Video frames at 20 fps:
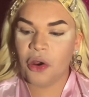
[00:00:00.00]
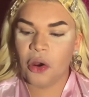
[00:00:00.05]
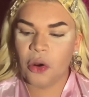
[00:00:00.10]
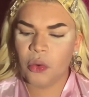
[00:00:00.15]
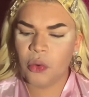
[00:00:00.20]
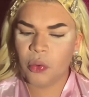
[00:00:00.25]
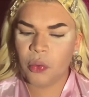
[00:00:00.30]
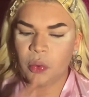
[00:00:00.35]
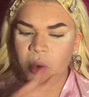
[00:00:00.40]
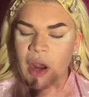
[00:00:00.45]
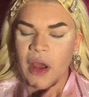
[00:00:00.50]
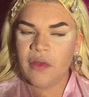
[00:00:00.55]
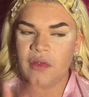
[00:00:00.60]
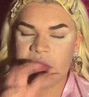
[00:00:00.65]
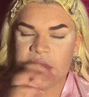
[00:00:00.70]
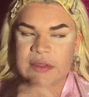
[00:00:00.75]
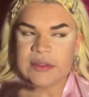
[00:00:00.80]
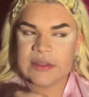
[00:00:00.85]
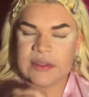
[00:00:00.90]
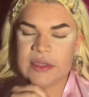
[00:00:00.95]
Around
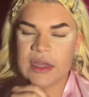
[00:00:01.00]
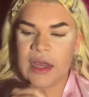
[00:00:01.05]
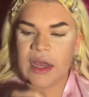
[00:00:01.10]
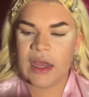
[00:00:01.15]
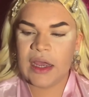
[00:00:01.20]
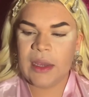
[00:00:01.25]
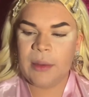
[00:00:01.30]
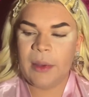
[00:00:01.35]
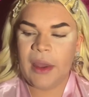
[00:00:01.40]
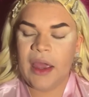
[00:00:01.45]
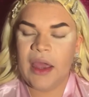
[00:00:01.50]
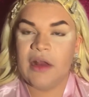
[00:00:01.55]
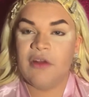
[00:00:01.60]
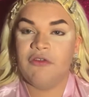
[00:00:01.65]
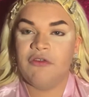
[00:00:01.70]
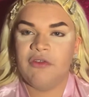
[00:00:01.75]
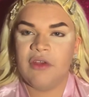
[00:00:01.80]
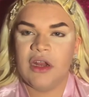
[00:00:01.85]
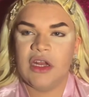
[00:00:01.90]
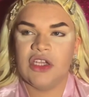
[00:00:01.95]
this time, I had
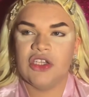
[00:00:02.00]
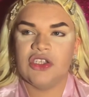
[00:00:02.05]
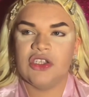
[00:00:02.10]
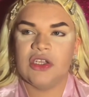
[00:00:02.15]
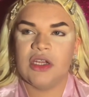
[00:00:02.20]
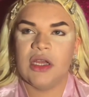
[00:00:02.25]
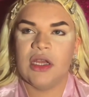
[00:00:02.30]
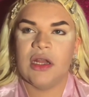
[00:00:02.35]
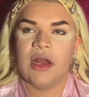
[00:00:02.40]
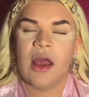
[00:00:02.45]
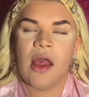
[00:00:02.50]
finished it.